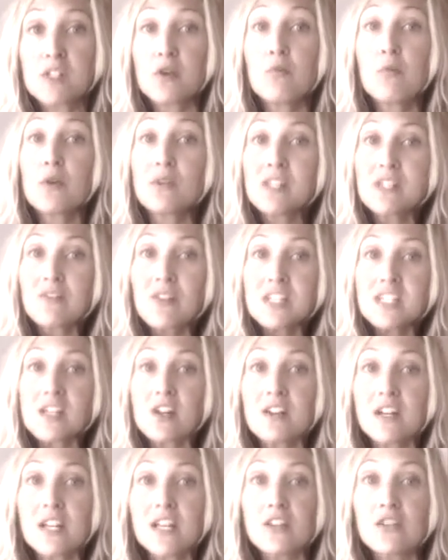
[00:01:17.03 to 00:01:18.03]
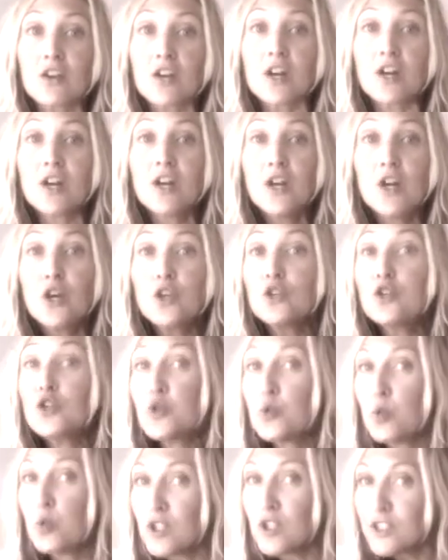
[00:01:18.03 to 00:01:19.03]
So most of us are either
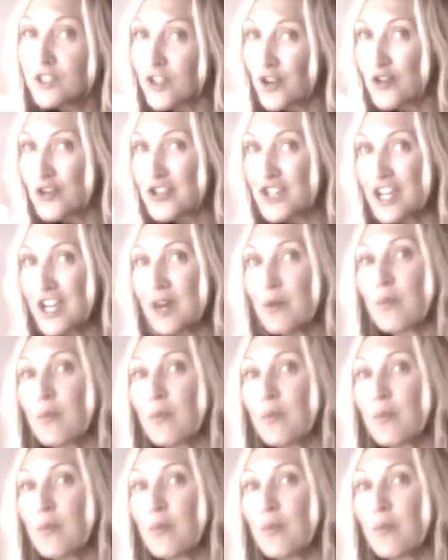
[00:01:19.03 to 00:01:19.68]
dual doshic,